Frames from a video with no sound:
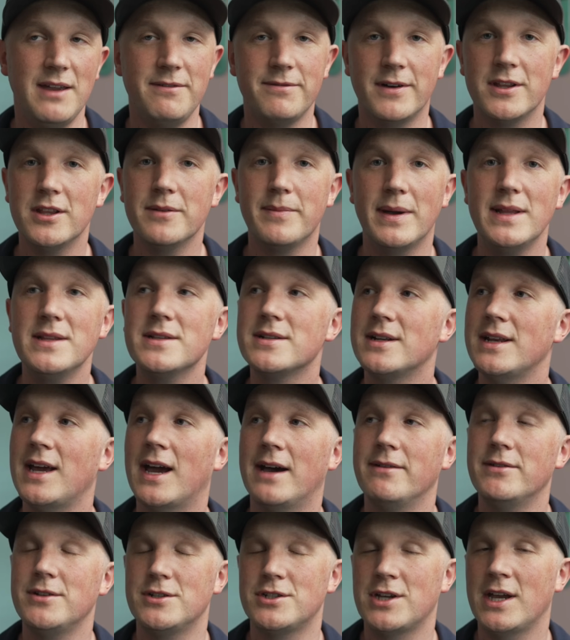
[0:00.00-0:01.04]
fundamentally
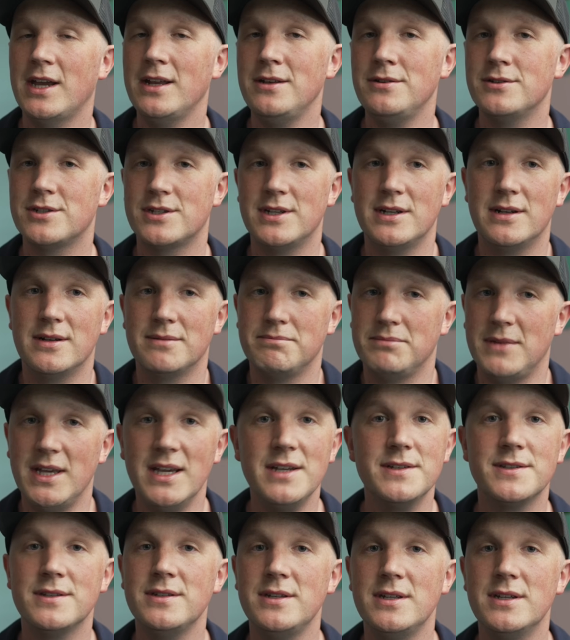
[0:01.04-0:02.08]
haven't changed in
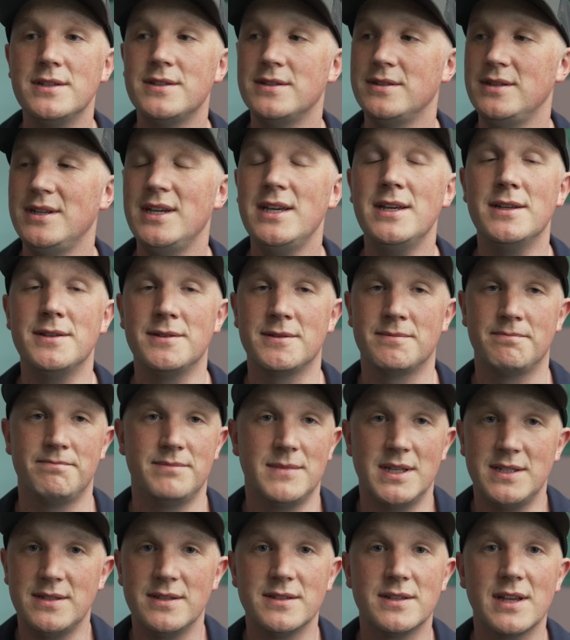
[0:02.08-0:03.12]
years and years and years.
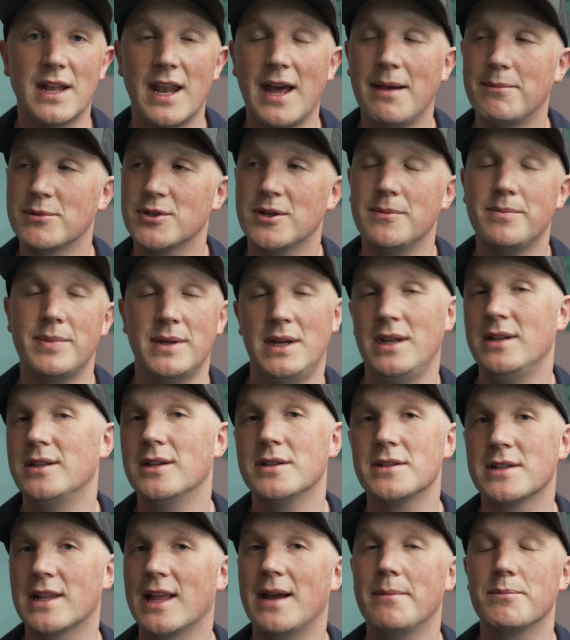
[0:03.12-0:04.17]
This is a laptop and it
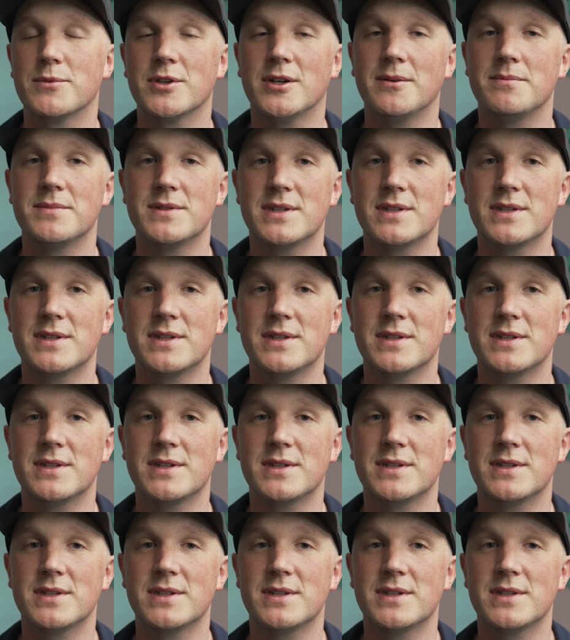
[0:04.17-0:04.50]
does laptop